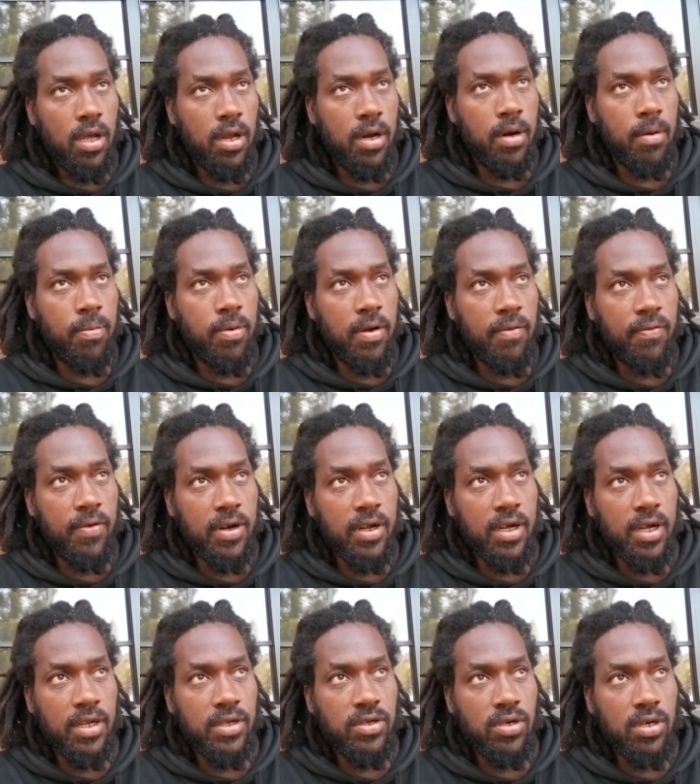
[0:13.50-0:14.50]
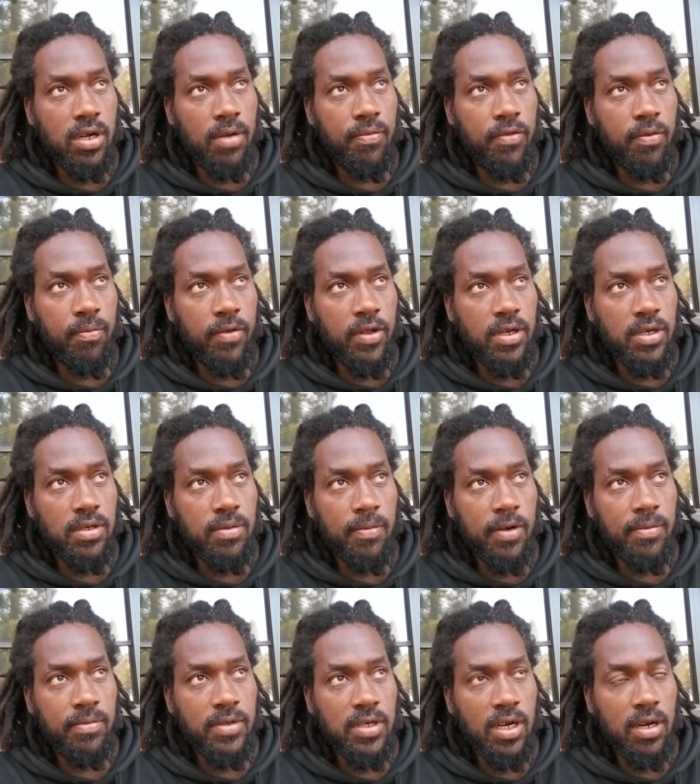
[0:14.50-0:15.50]
And I pray, Father God, you come to me this
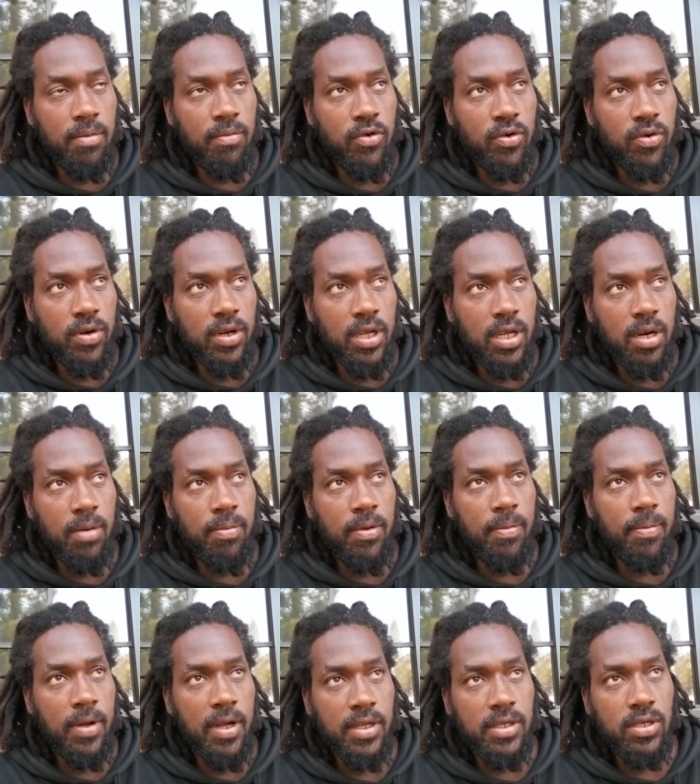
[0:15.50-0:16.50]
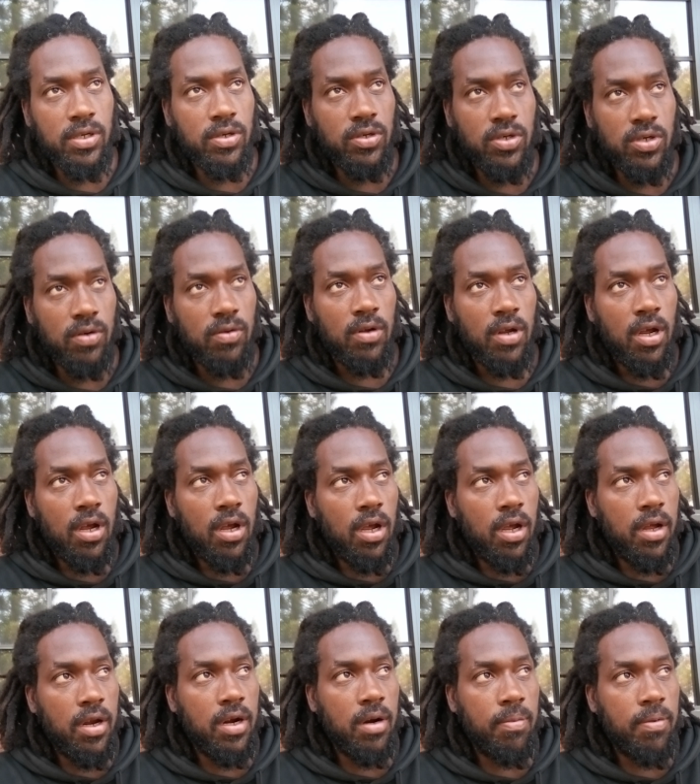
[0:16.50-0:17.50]
moment time in order to get a people out to the truth.
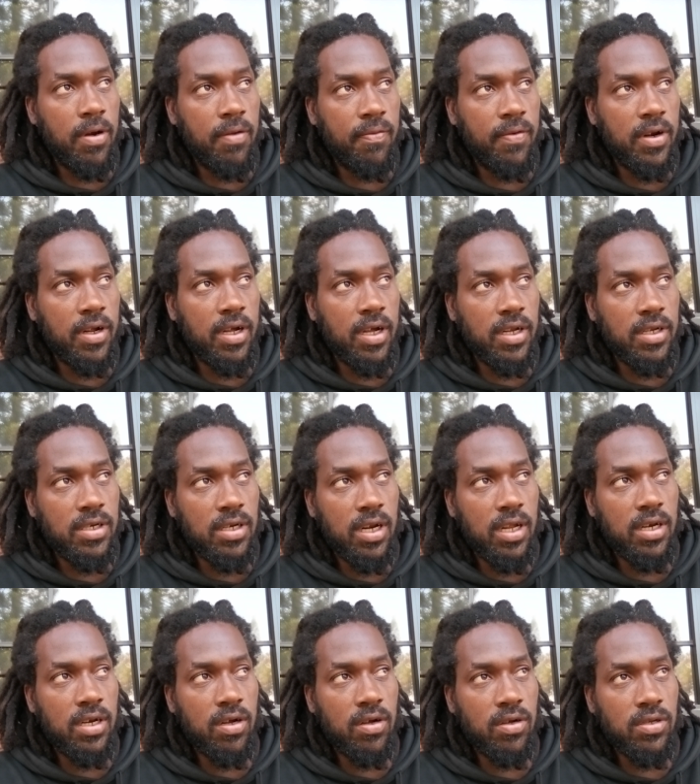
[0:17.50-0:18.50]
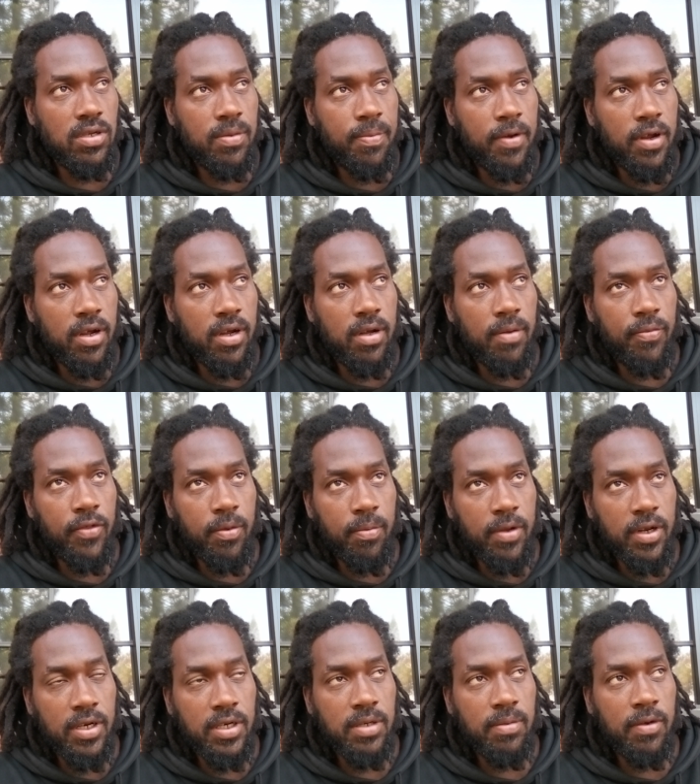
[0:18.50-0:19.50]
And I pray, Father God, you let the Holy Spirit come to
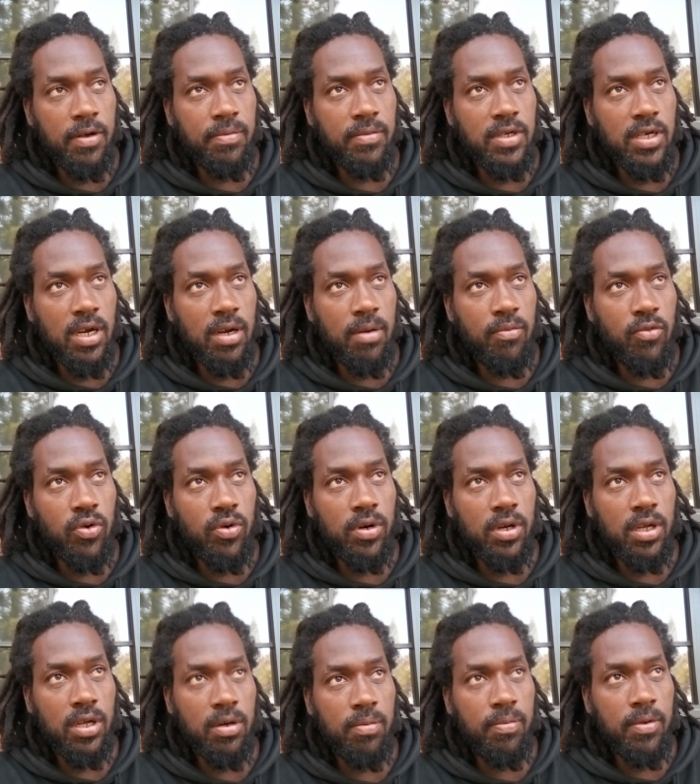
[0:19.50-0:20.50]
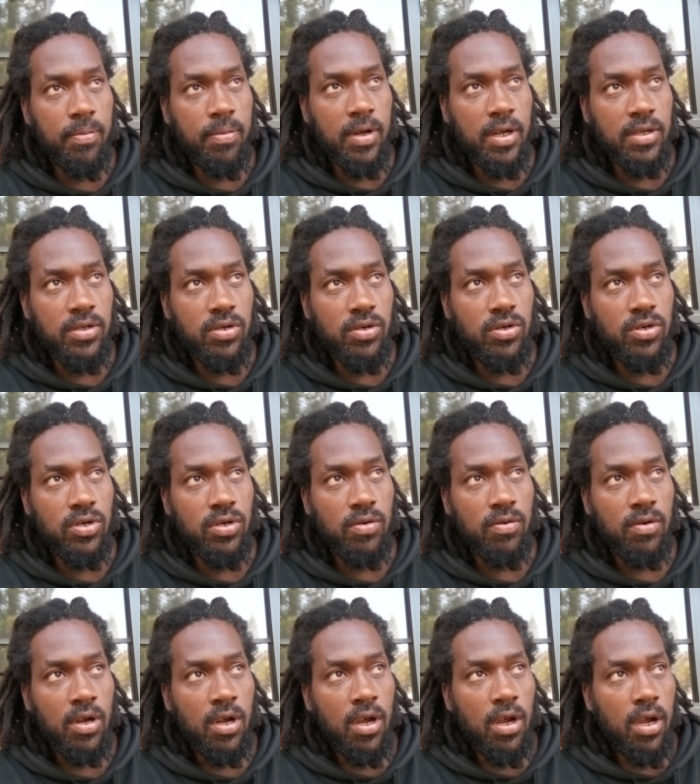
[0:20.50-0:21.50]
me this moment time in order to get a people out to the
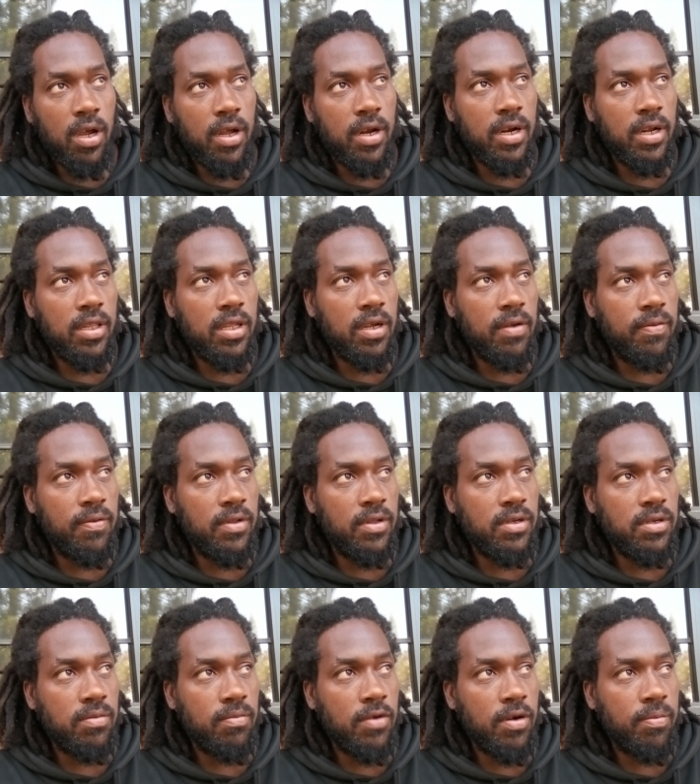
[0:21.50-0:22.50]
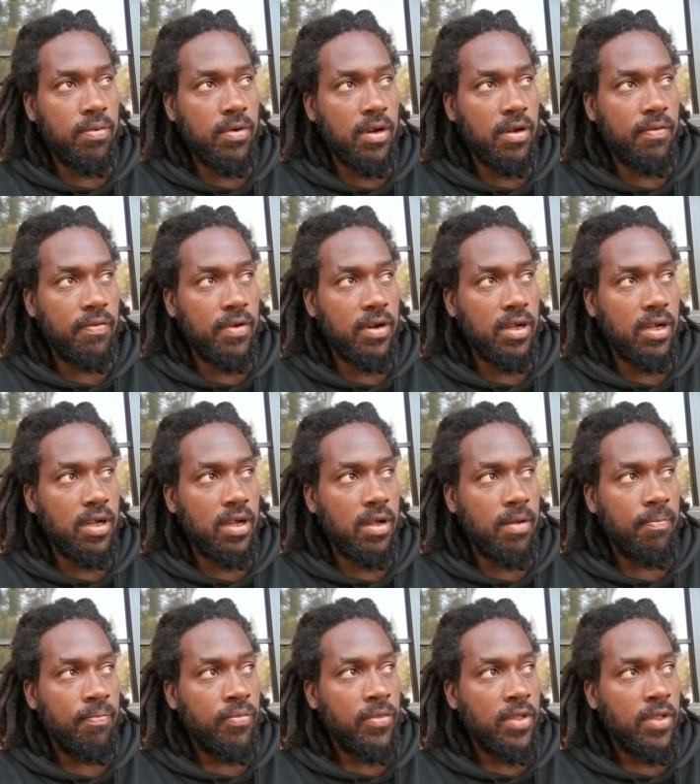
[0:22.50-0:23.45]
truth. And I thank for this my prayer, Father God.